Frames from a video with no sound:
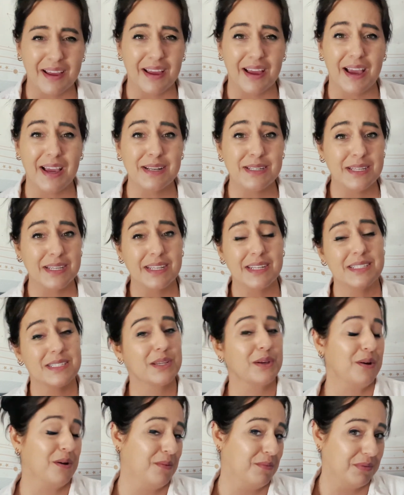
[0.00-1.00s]
I take it as a
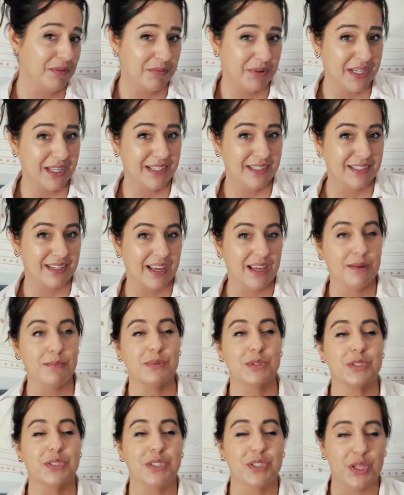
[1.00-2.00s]
compliment. I'm
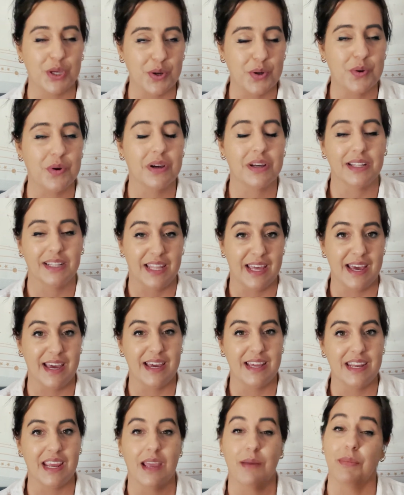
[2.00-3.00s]
so
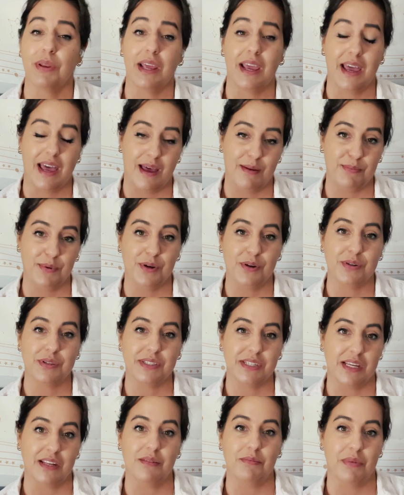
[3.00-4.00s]
glad I'm in a happier
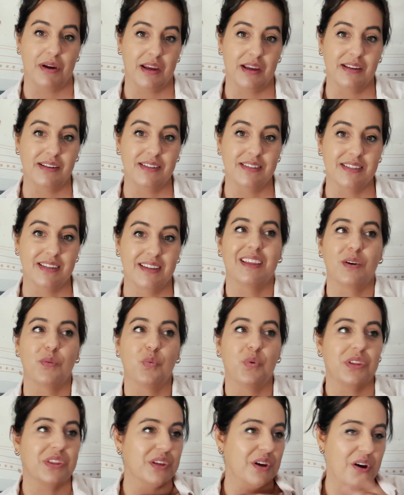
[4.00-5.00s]
state of mind
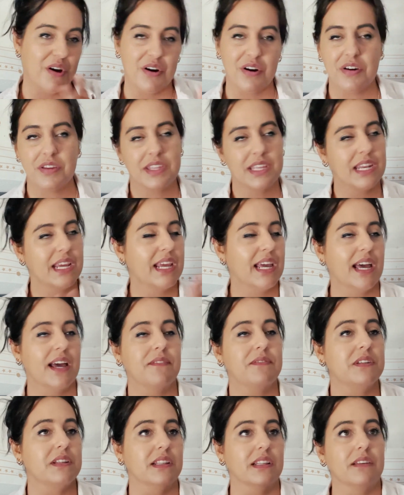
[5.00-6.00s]
with all that I have
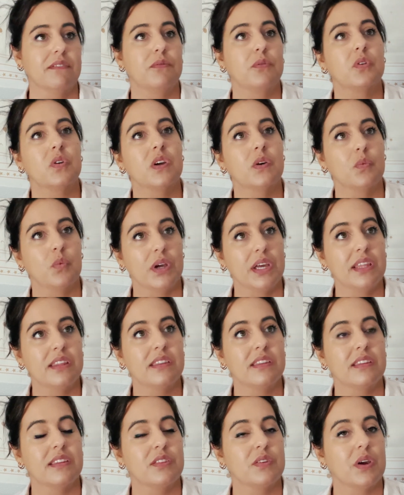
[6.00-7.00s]
to live with
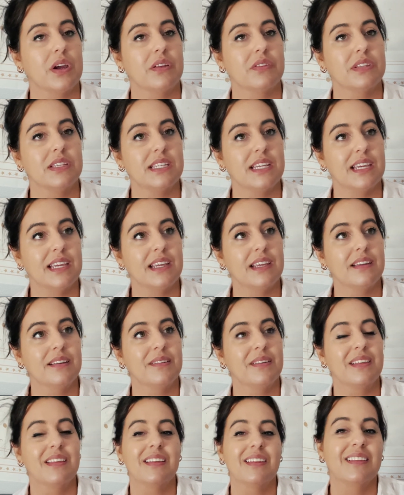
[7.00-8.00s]
throughout the day.
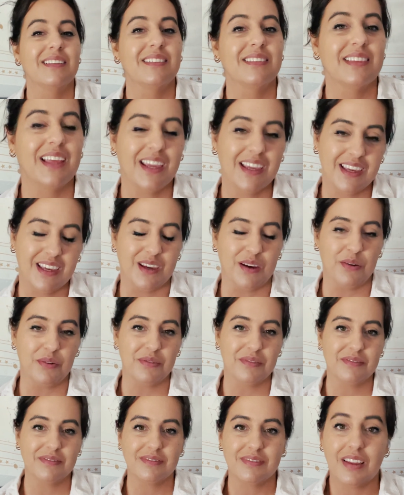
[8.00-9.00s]
Thank you.
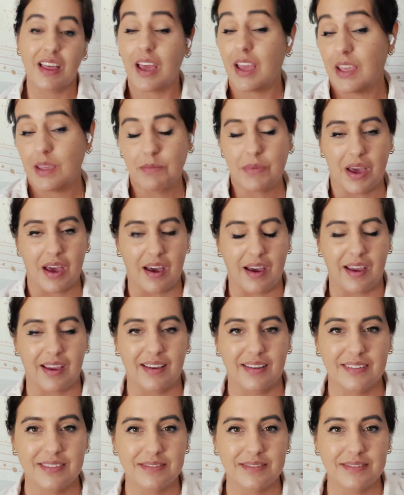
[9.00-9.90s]
I am high.